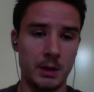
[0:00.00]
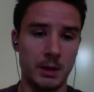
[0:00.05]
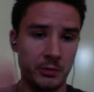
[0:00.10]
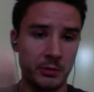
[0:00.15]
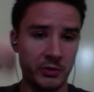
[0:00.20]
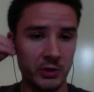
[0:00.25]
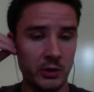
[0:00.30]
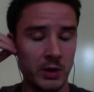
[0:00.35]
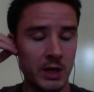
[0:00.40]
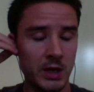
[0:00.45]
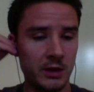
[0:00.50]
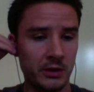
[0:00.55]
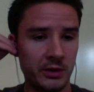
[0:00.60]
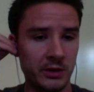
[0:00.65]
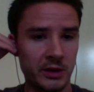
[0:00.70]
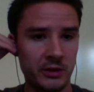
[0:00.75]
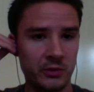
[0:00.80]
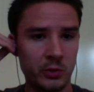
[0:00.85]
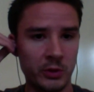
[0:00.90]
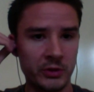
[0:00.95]
Um, so yeah,
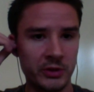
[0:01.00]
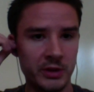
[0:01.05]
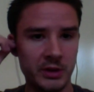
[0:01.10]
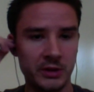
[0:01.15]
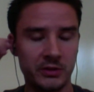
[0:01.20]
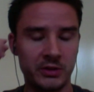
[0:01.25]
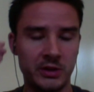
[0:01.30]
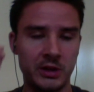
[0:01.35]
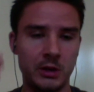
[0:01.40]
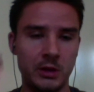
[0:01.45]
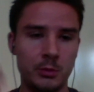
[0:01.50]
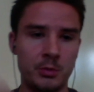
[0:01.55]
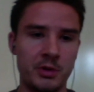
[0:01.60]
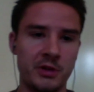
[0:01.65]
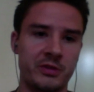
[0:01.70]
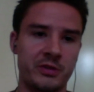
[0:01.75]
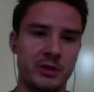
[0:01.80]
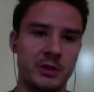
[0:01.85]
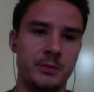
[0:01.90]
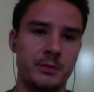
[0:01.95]
then it's it's in your
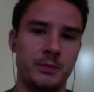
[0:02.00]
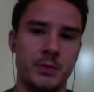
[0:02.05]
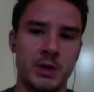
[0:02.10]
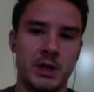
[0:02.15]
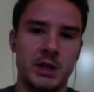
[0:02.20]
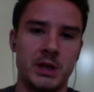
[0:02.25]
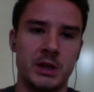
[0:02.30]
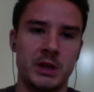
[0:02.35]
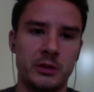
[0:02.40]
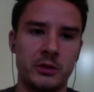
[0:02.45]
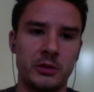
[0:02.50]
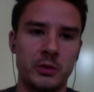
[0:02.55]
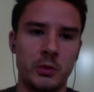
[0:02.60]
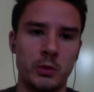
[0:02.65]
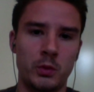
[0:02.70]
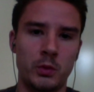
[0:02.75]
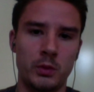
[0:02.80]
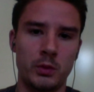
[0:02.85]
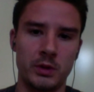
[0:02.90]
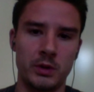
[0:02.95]
buffer, and
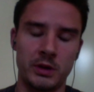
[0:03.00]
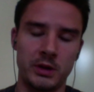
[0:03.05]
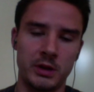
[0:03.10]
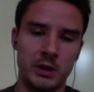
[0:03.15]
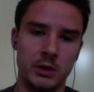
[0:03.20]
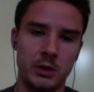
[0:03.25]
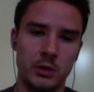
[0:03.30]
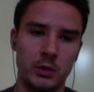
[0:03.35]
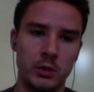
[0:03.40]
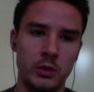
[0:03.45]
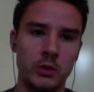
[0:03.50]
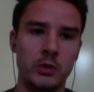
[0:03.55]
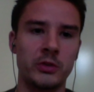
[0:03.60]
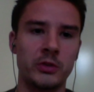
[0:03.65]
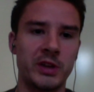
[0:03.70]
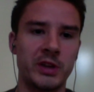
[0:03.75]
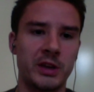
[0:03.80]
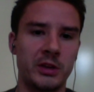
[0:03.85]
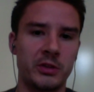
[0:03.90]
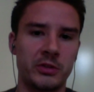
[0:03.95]
you know you
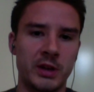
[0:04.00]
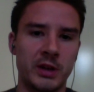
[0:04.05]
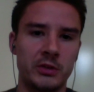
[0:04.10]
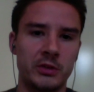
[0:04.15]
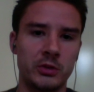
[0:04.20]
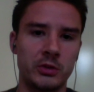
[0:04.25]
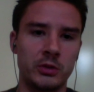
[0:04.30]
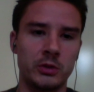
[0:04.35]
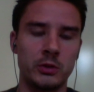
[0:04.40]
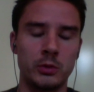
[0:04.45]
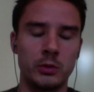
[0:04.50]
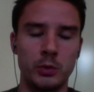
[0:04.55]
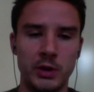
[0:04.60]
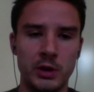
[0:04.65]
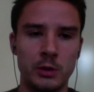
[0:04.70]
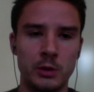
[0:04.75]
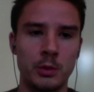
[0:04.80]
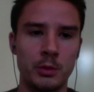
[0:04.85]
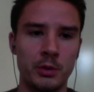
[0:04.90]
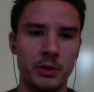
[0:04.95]
can set your schedule.
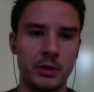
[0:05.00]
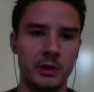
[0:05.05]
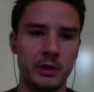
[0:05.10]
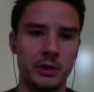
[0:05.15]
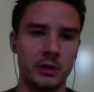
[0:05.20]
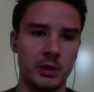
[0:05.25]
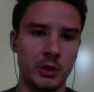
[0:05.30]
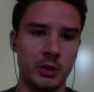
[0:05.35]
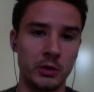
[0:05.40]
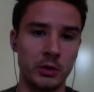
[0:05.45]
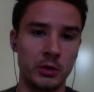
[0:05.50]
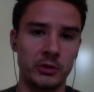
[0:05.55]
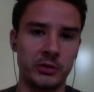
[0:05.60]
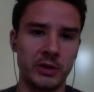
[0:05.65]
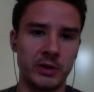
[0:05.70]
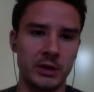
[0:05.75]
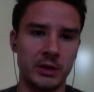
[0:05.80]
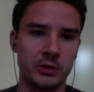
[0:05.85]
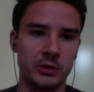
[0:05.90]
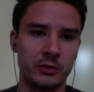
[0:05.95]
We come up with a, a good
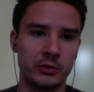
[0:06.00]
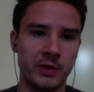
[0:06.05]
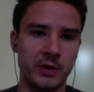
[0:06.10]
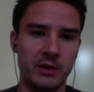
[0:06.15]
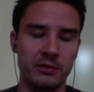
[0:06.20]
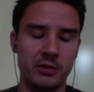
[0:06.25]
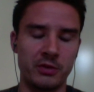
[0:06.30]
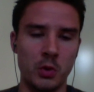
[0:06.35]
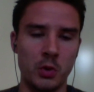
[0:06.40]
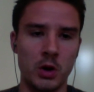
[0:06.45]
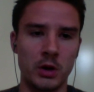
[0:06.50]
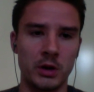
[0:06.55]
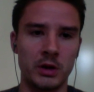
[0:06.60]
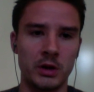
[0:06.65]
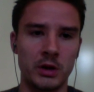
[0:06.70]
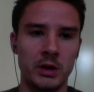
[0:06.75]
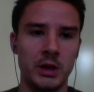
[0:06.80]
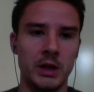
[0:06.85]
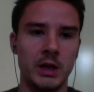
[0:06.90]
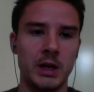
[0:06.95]
schedule for
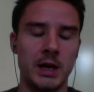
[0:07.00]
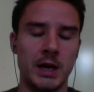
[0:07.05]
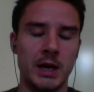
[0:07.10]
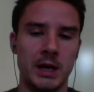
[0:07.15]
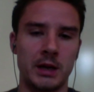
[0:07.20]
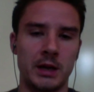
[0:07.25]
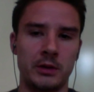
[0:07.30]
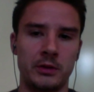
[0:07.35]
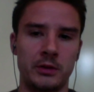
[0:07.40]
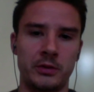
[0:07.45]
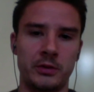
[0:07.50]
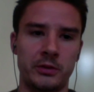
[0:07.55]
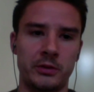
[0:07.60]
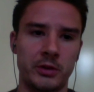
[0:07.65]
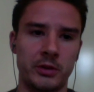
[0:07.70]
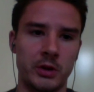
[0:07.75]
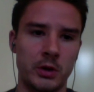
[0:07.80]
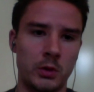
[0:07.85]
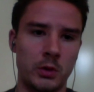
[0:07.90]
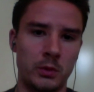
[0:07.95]
everyone, and
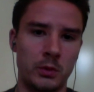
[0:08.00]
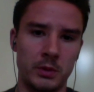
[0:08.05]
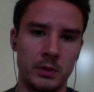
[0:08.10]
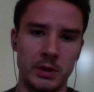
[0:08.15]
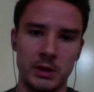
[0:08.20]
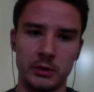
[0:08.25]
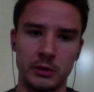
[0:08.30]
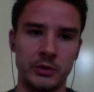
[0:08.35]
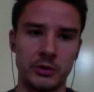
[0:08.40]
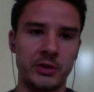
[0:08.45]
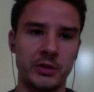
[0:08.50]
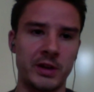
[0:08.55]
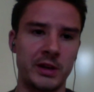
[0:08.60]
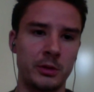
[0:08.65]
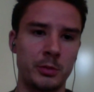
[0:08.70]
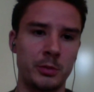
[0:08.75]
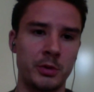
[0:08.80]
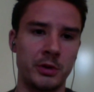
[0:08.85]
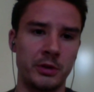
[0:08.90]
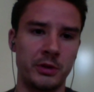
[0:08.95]
so it'll just
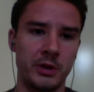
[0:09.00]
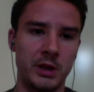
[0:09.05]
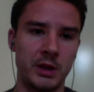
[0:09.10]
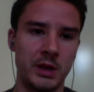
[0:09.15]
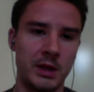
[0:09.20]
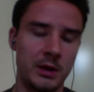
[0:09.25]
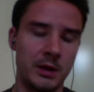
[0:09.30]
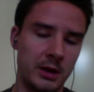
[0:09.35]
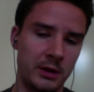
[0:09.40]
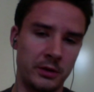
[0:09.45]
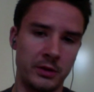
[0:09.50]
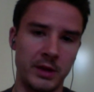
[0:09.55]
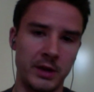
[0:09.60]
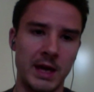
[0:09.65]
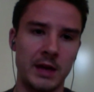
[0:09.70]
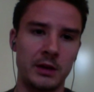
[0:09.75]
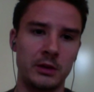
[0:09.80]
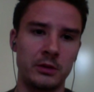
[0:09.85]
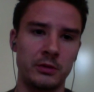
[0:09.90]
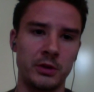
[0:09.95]
end up at the at
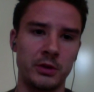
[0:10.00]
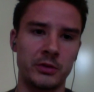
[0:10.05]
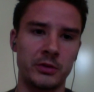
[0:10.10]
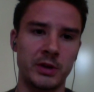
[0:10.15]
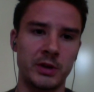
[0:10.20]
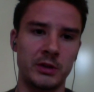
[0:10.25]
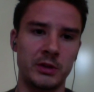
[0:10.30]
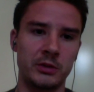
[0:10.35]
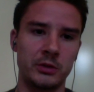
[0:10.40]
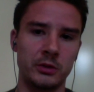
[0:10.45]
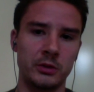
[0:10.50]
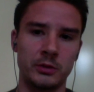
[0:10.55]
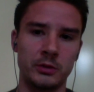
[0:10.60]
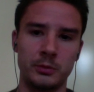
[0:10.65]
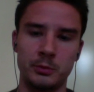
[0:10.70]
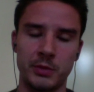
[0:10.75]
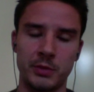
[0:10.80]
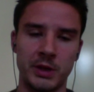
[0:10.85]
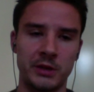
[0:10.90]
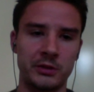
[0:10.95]
the end of your schedule
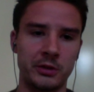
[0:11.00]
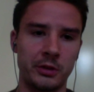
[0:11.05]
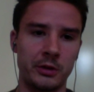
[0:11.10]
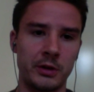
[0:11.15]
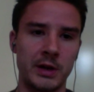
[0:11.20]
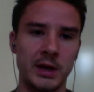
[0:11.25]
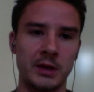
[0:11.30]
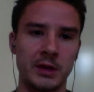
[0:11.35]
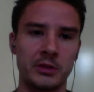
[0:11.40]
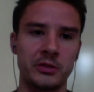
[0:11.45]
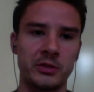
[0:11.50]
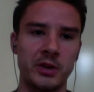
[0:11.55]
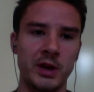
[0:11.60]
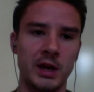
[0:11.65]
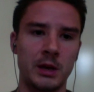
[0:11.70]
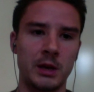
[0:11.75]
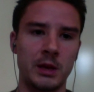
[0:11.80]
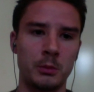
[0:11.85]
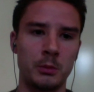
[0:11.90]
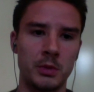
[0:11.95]
based on the next
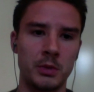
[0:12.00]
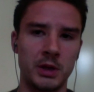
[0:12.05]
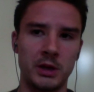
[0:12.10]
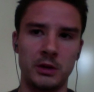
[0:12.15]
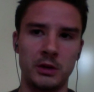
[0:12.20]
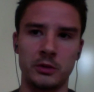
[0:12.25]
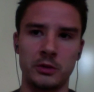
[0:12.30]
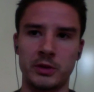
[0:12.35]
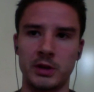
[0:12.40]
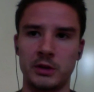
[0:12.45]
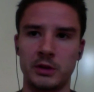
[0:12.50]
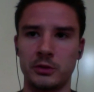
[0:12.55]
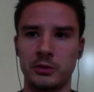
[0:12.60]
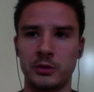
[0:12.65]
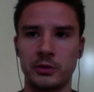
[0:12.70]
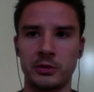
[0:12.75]
time in your schedule.